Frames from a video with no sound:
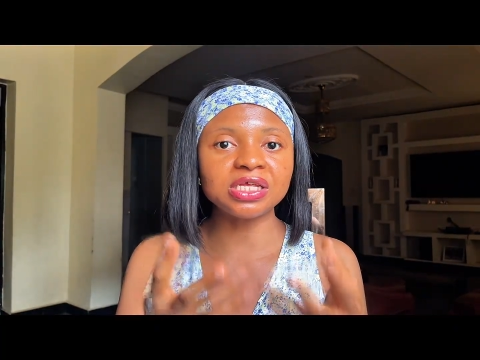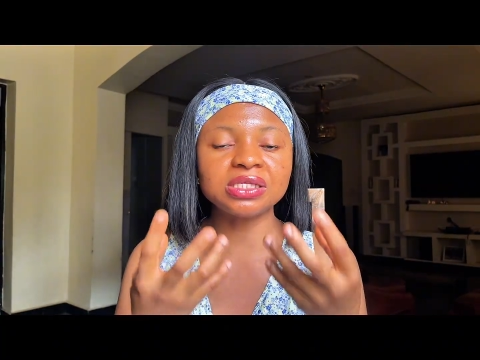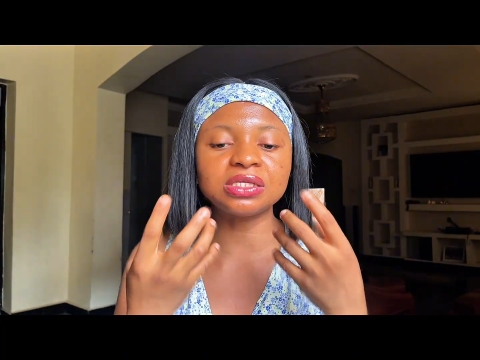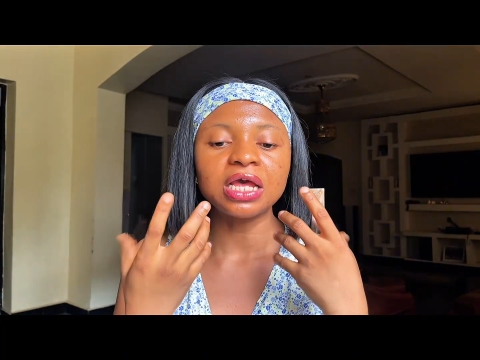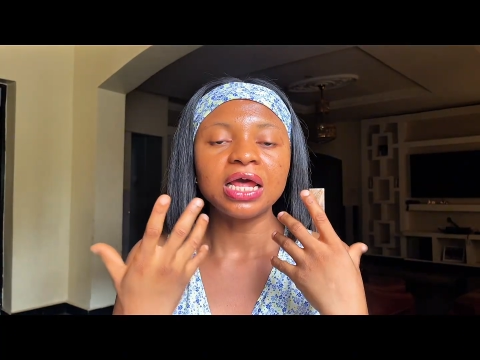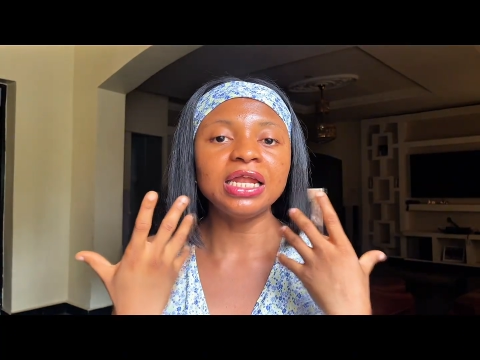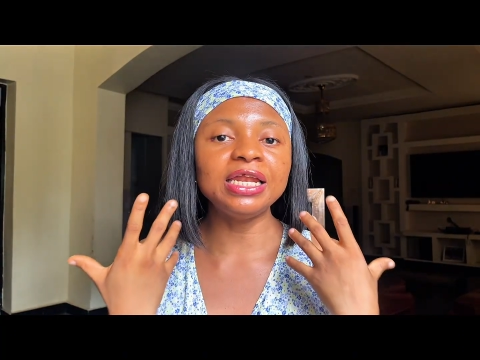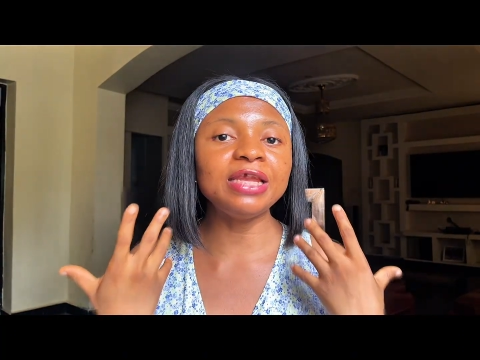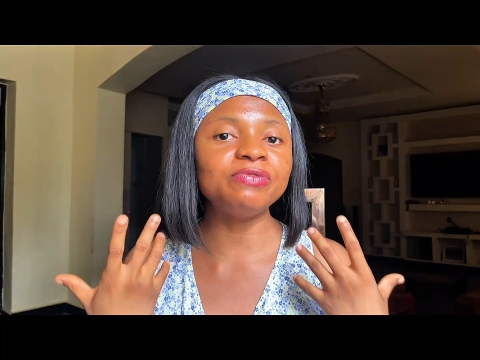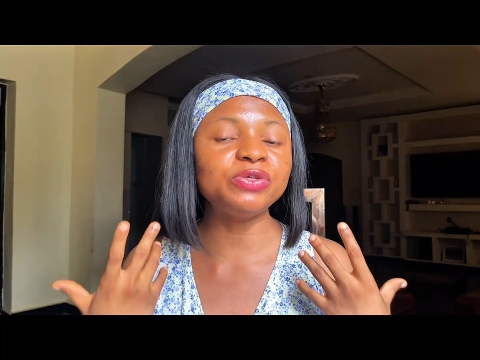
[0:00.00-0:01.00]
it
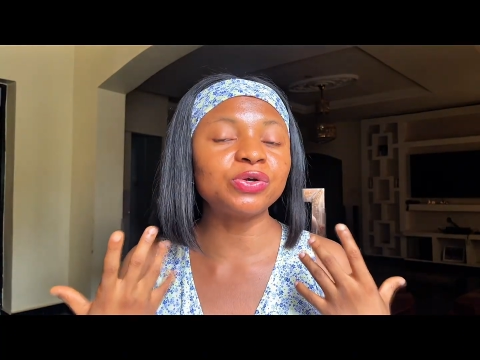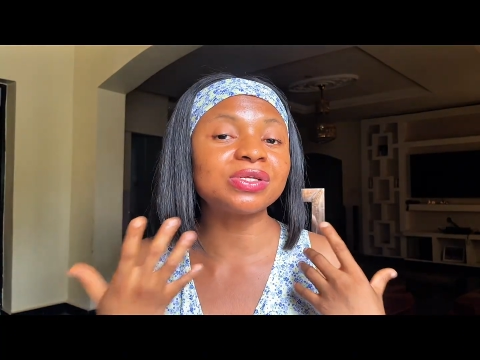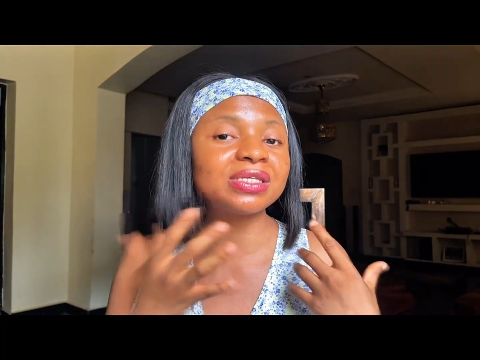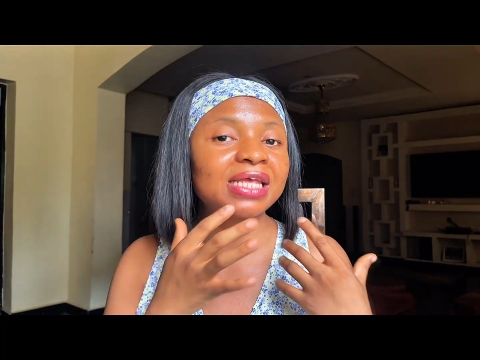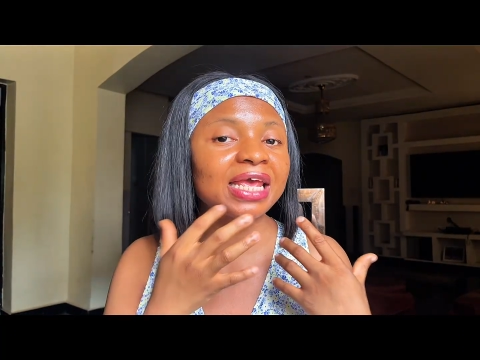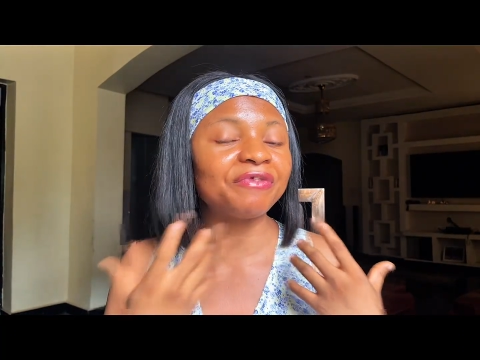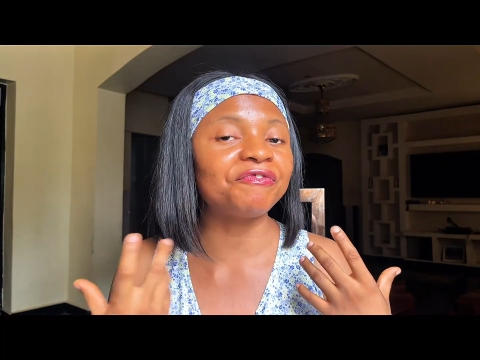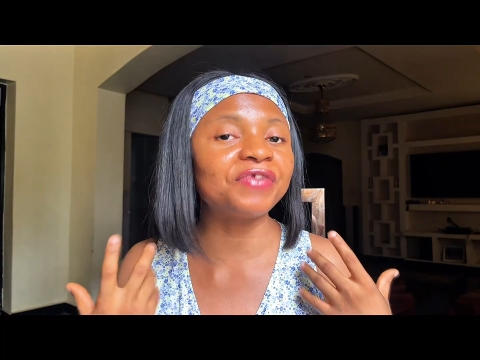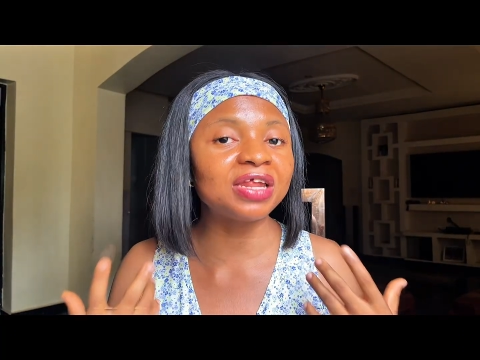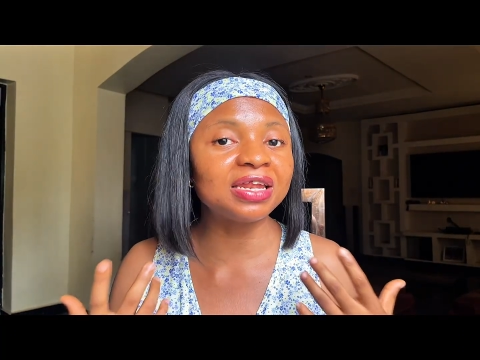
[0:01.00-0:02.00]
leaves your skin
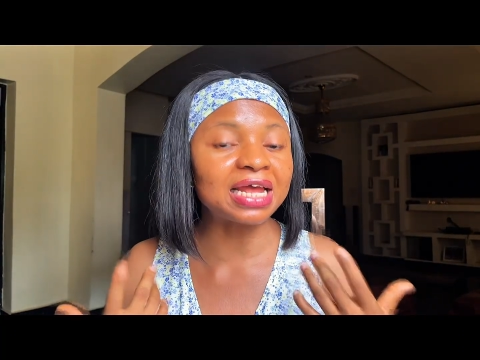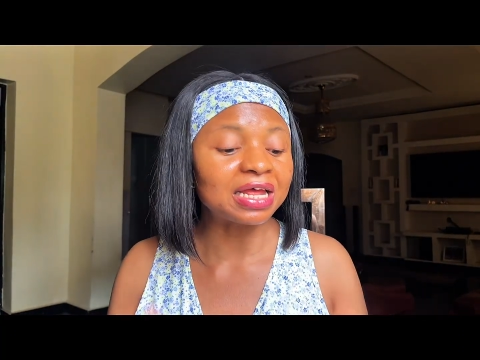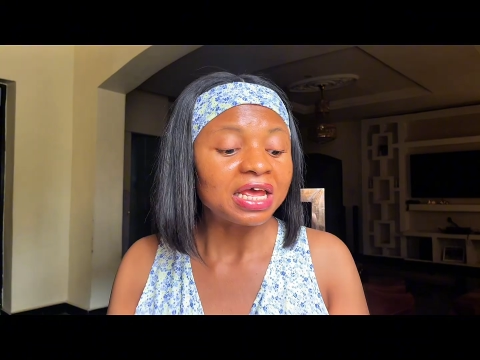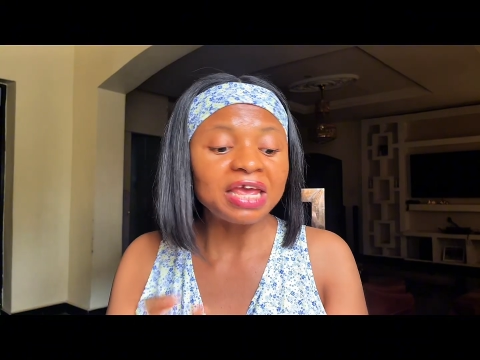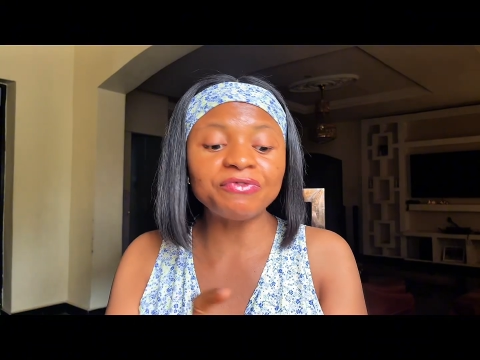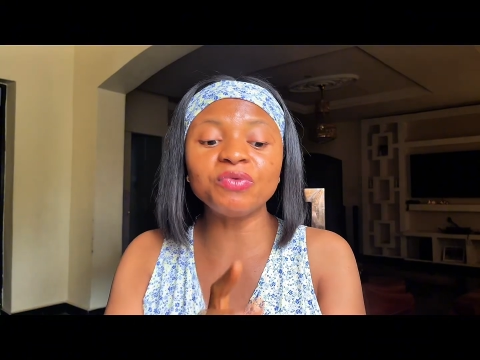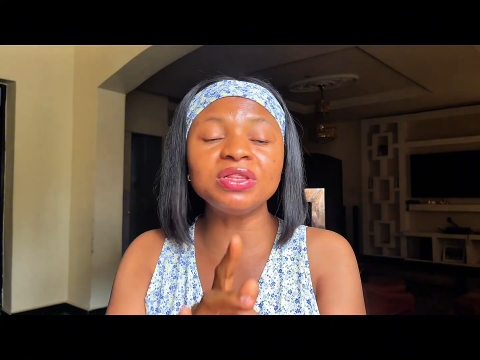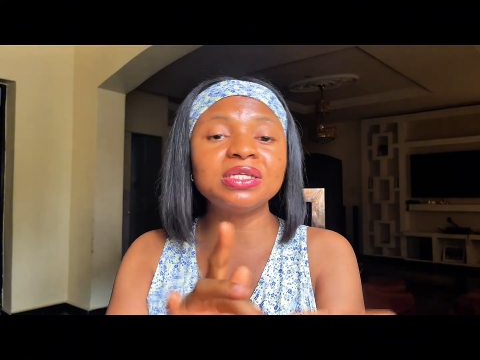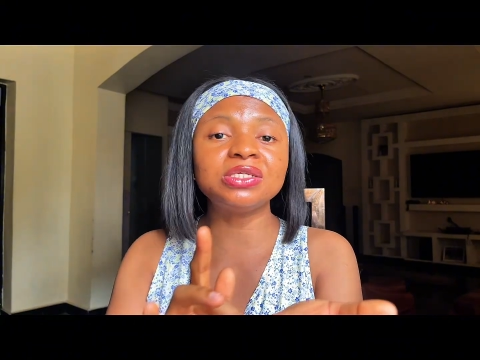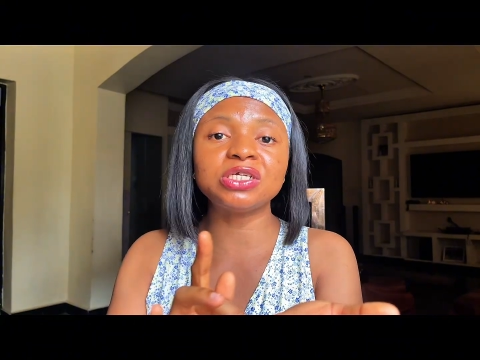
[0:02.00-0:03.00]
feeling like, even with
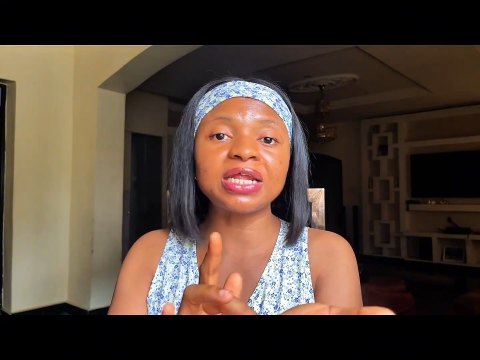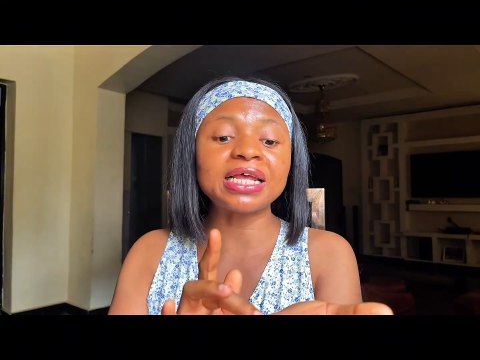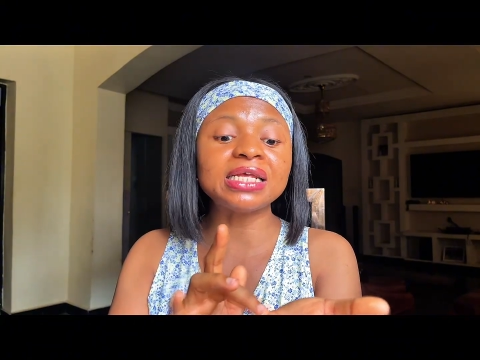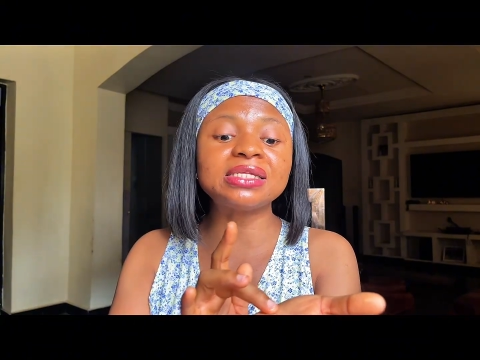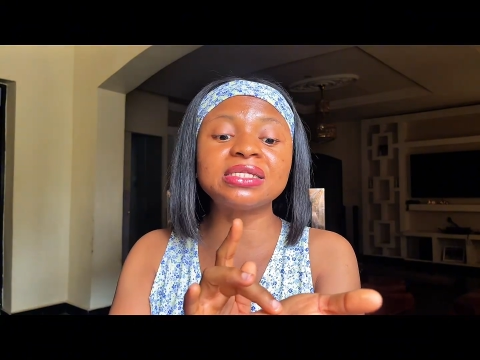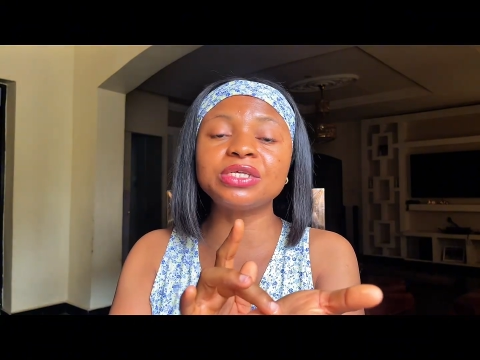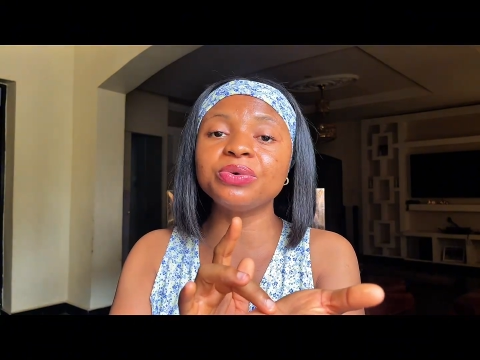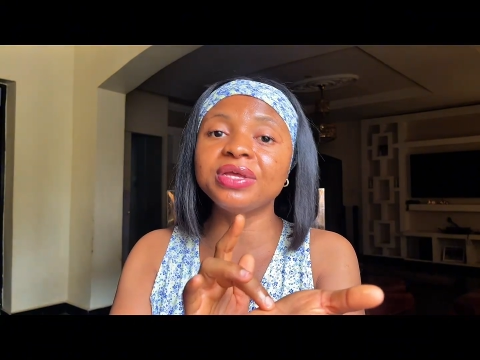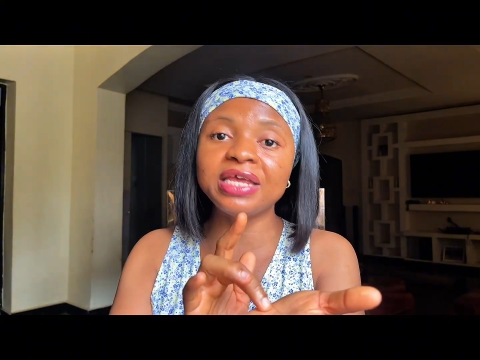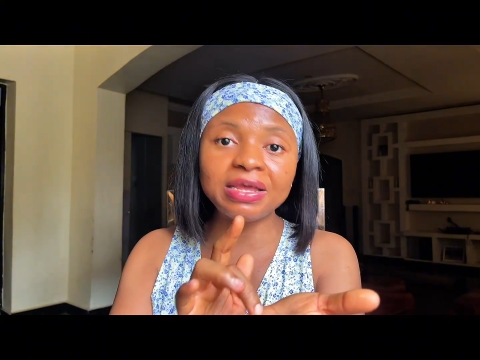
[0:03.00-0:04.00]
this gel, like it
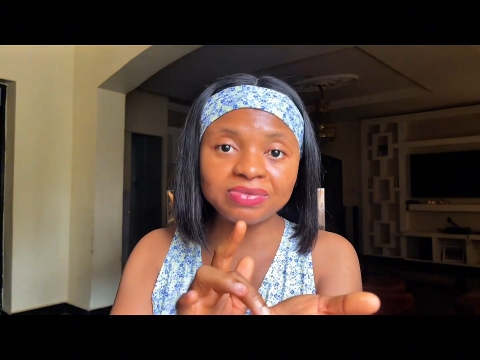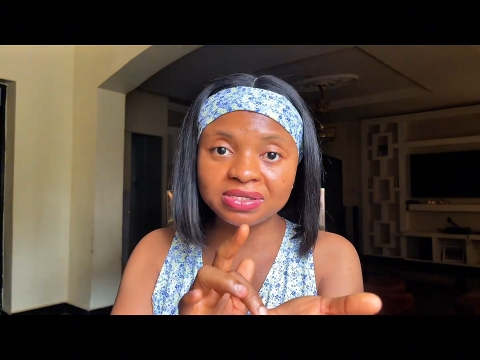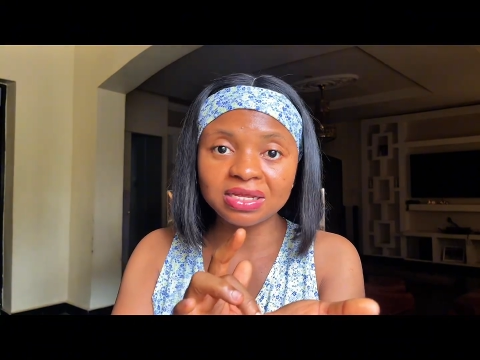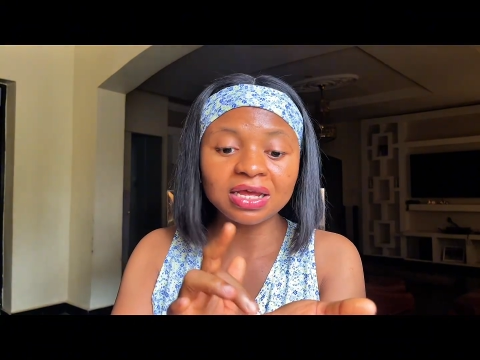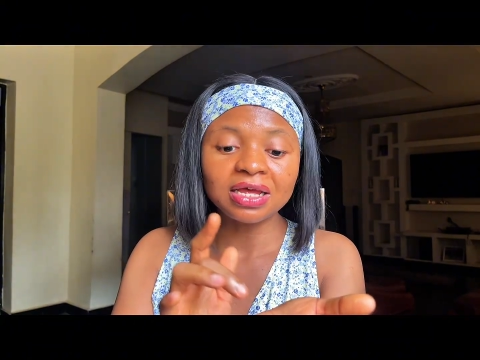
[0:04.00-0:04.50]
still gives,